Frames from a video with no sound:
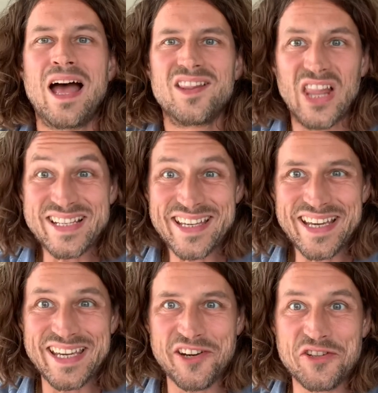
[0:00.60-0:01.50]
Let's
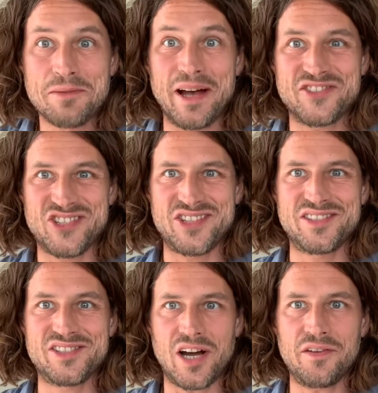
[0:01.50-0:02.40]
get curious about
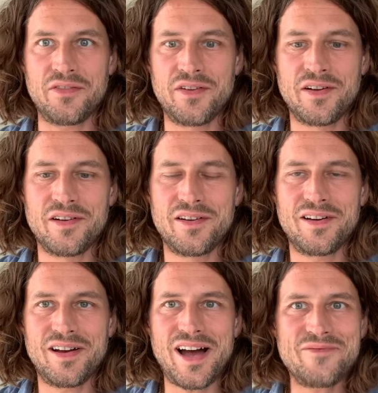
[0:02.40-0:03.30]
stuff.
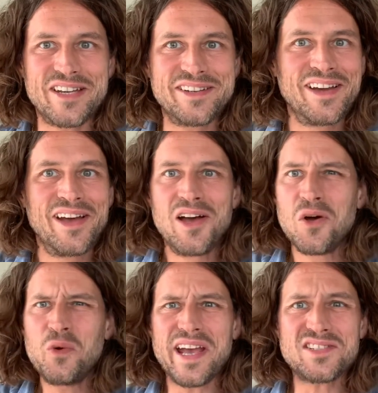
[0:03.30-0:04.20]
I mean,
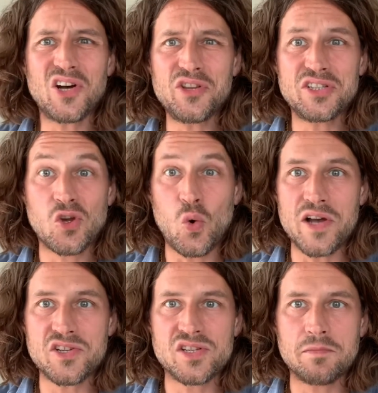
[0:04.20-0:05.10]
we ask all these
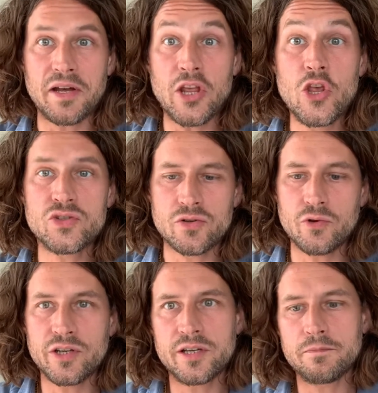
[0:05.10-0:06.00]
questions about
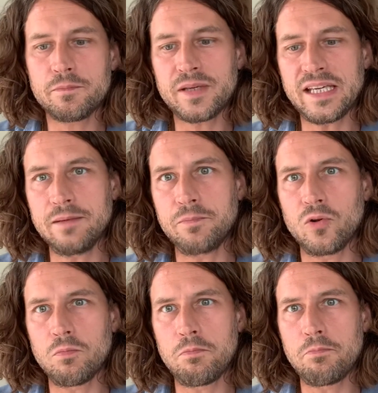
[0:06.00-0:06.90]
history and
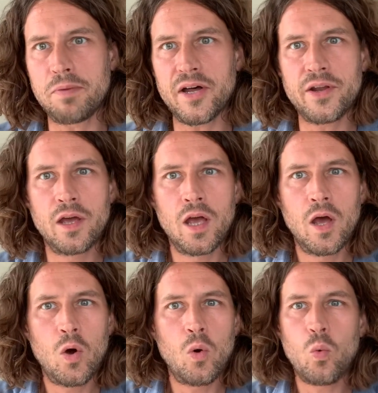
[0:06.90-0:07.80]
people, but
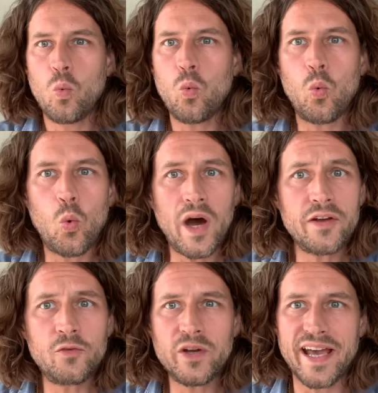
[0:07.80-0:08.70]
what
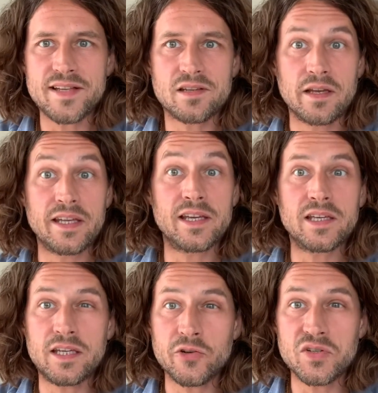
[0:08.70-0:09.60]
if we ask and get
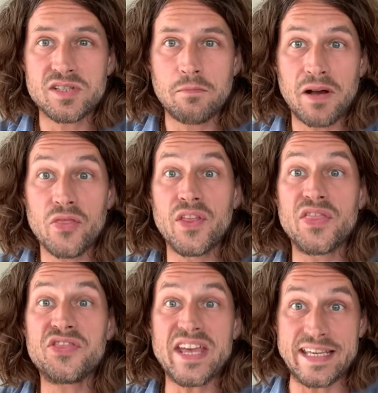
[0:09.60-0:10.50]
curious about the
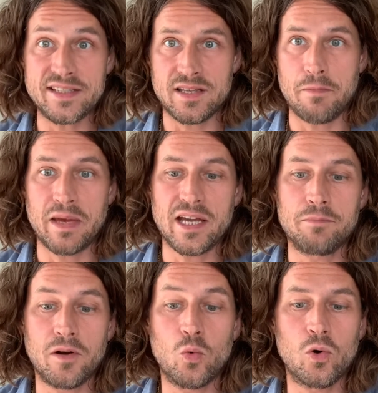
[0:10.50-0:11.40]
things that make up
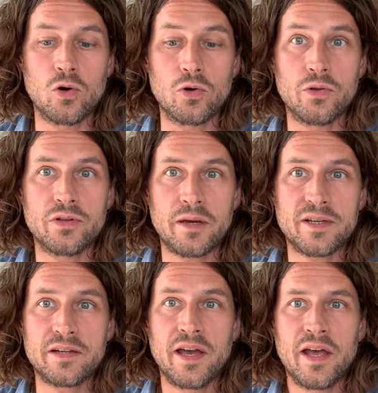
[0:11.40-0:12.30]
our world? I
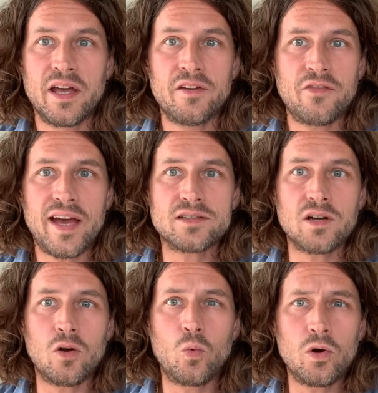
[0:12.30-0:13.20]
mean, in fact,
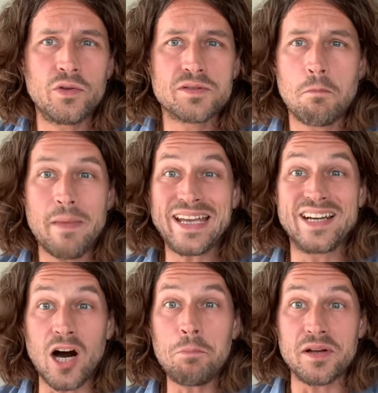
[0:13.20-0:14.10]
our world is made
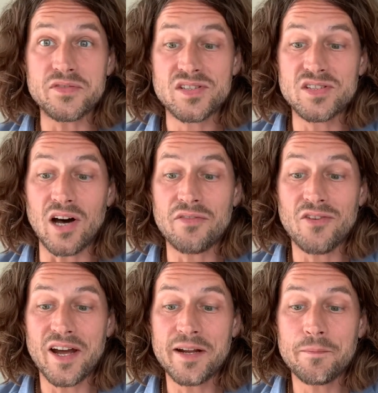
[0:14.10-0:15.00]
up of stuff,
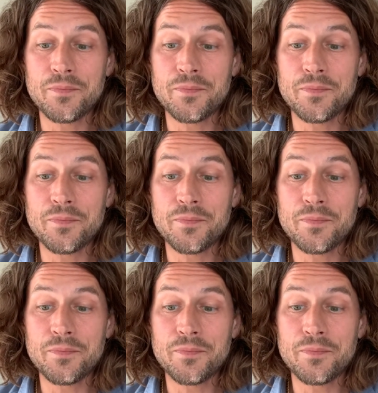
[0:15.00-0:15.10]
right?